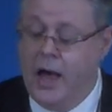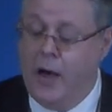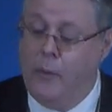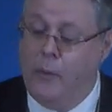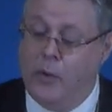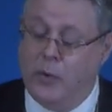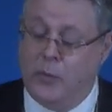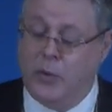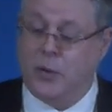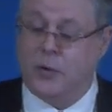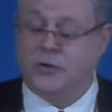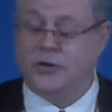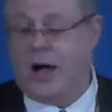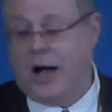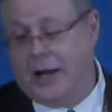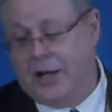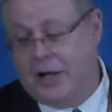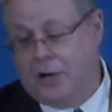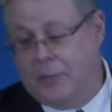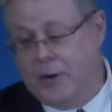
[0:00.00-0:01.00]
When we were
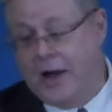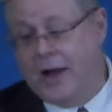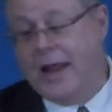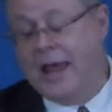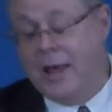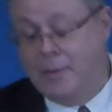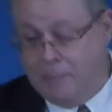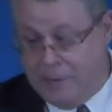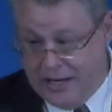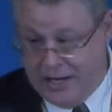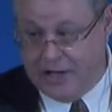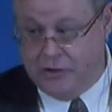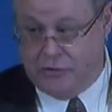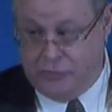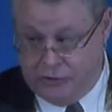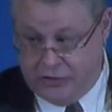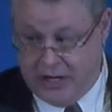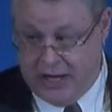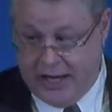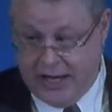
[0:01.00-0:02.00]
talking about
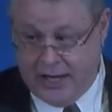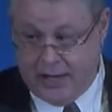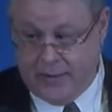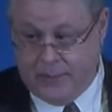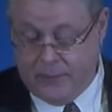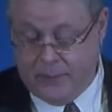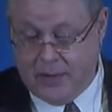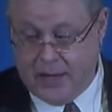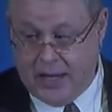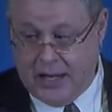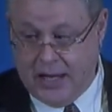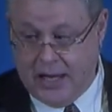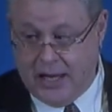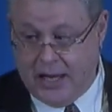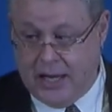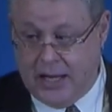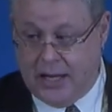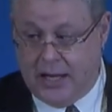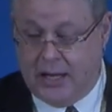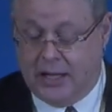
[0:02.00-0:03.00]
imminency
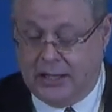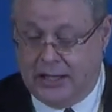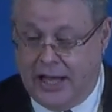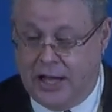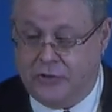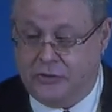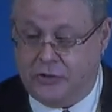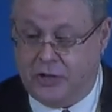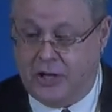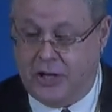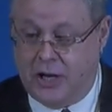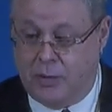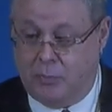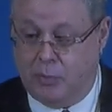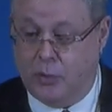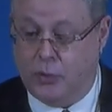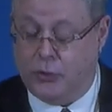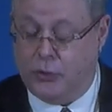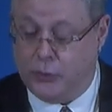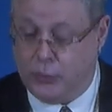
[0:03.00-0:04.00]
in lesson
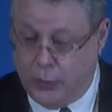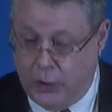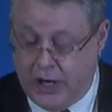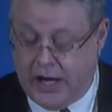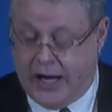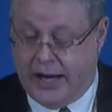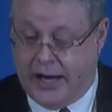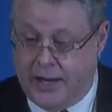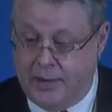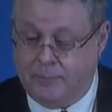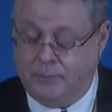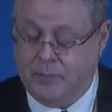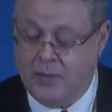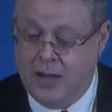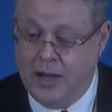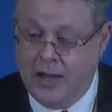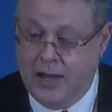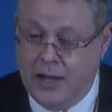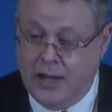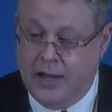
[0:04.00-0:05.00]
number three,
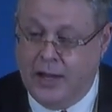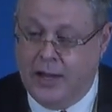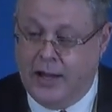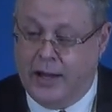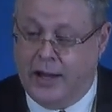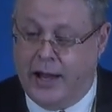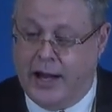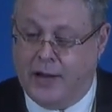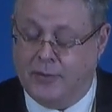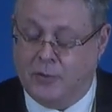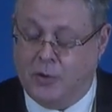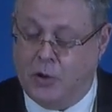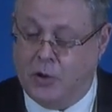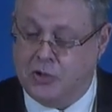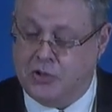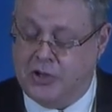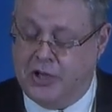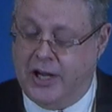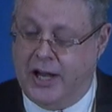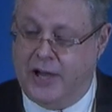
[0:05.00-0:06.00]
and of
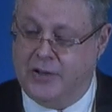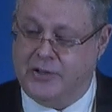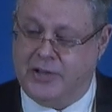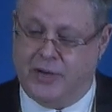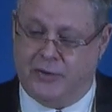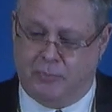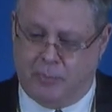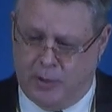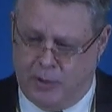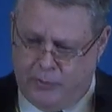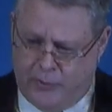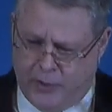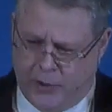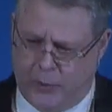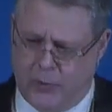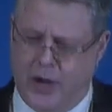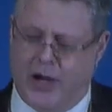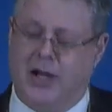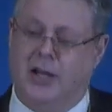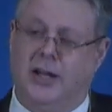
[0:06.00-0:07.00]
course, you guys have perfect
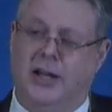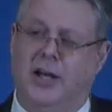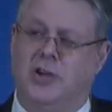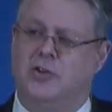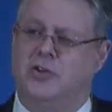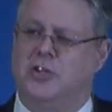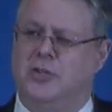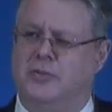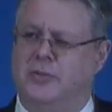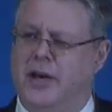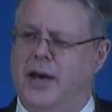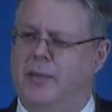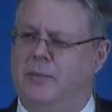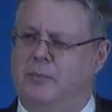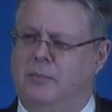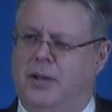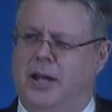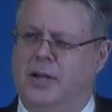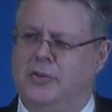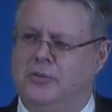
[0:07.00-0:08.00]
recollection of
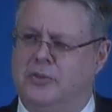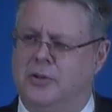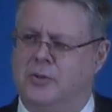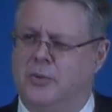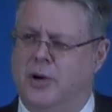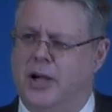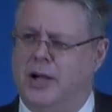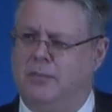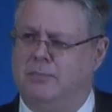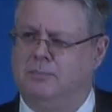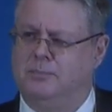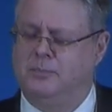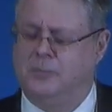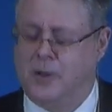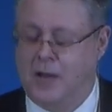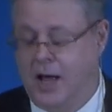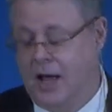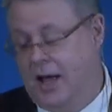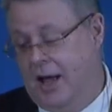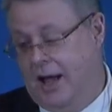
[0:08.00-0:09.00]
that lesson, right?
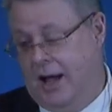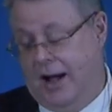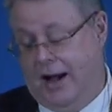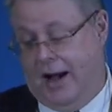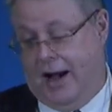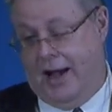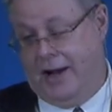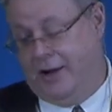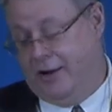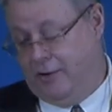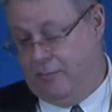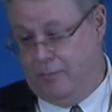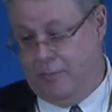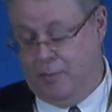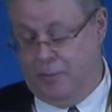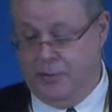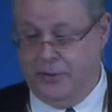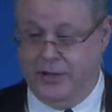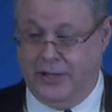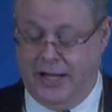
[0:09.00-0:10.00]
I didn't
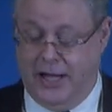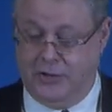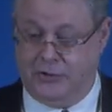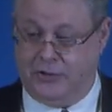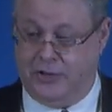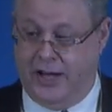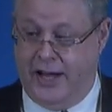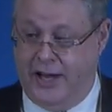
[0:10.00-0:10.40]
remember the lesson.